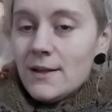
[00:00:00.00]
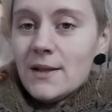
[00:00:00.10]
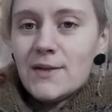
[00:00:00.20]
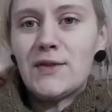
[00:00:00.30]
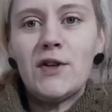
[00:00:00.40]

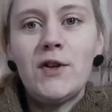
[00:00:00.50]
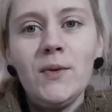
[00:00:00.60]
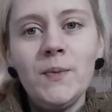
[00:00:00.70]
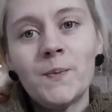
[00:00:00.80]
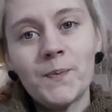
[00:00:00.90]

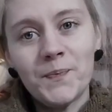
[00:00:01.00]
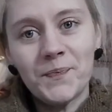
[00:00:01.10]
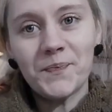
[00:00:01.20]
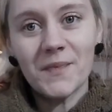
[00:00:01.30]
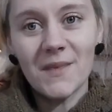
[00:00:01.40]
So
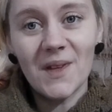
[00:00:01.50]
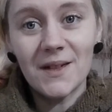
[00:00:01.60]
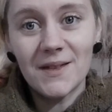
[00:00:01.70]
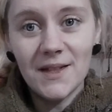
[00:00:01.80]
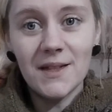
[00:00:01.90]

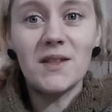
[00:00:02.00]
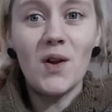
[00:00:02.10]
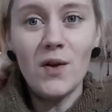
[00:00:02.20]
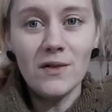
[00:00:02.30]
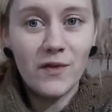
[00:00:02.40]
this is
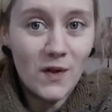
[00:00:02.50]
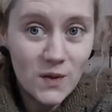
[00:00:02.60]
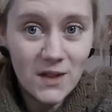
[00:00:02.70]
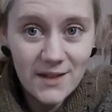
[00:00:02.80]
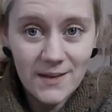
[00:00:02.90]
all,
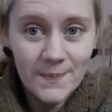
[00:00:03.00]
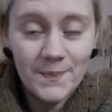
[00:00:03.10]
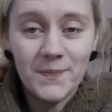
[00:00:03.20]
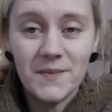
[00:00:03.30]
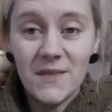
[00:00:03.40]
folks.
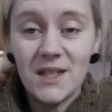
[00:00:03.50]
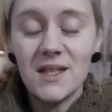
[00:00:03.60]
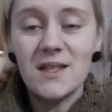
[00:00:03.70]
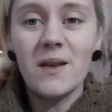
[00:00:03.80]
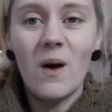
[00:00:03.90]
This
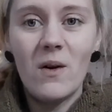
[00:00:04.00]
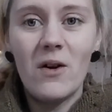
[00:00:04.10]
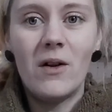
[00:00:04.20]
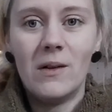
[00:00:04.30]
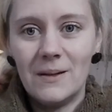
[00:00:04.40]
is
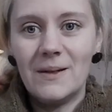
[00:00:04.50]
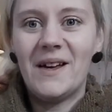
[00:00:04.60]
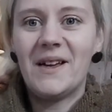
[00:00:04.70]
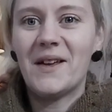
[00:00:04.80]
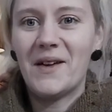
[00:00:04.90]
all
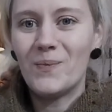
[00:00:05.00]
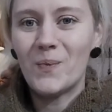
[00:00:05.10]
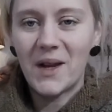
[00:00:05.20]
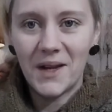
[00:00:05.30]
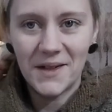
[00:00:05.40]
I have
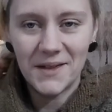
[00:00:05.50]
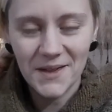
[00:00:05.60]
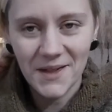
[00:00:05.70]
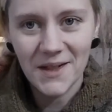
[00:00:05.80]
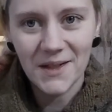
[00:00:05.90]
made
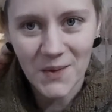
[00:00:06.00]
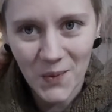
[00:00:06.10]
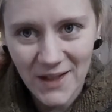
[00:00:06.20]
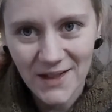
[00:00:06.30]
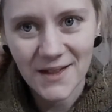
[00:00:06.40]
in
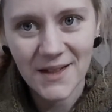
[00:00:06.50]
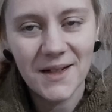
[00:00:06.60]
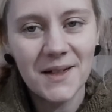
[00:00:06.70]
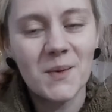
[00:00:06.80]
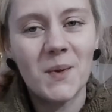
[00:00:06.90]

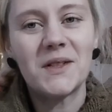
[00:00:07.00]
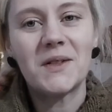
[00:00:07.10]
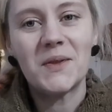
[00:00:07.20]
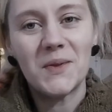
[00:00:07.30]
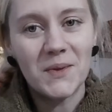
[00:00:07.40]

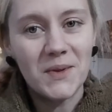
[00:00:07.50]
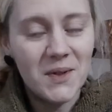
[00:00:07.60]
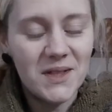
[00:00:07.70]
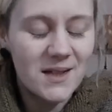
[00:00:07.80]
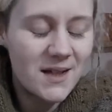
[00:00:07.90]
2022. No,
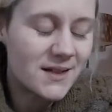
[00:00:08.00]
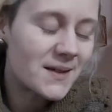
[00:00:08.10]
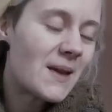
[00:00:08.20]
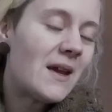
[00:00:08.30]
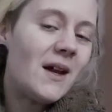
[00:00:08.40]
it's not.
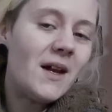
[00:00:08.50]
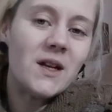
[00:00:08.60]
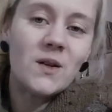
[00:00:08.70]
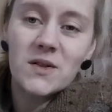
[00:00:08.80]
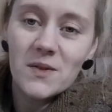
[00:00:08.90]

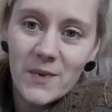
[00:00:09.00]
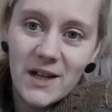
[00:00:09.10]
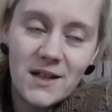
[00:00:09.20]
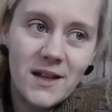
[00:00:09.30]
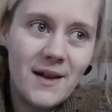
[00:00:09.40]
I also
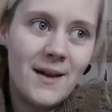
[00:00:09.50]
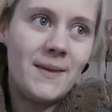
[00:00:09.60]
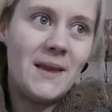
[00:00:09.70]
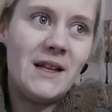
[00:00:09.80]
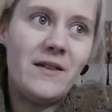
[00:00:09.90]
made the
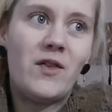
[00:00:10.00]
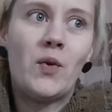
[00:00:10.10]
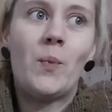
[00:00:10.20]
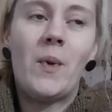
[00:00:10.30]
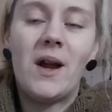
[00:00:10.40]

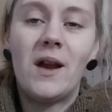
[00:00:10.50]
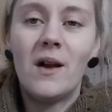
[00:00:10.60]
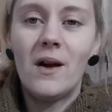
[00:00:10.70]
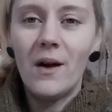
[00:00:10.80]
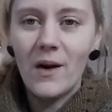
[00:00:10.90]
deliver by
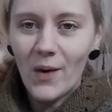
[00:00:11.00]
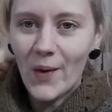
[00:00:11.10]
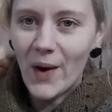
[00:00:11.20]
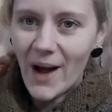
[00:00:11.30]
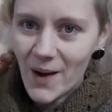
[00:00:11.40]

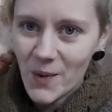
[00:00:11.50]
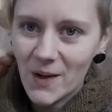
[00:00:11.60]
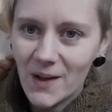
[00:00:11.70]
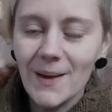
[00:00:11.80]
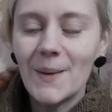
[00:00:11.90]

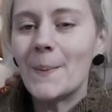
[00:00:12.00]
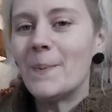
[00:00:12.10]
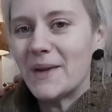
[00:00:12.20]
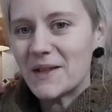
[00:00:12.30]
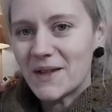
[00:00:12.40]
owl
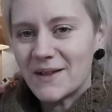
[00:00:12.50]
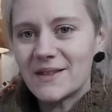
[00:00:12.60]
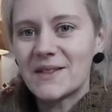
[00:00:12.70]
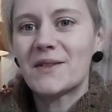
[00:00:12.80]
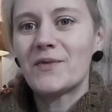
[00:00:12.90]

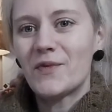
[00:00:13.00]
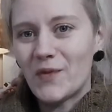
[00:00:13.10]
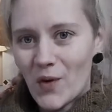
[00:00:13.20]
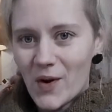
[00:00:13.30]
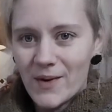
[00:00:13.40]
mittens
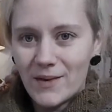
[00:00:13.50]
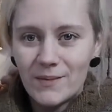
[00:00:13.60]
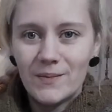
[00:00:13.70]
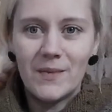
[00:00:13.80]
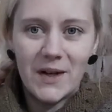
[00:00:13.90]
for
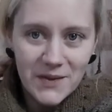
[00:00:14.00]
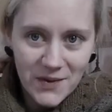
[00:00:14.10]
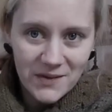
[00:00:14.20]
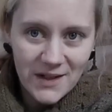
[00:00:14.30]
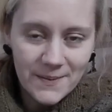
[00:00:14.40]
my
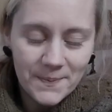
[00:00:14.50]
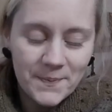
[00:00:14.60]
Tuva.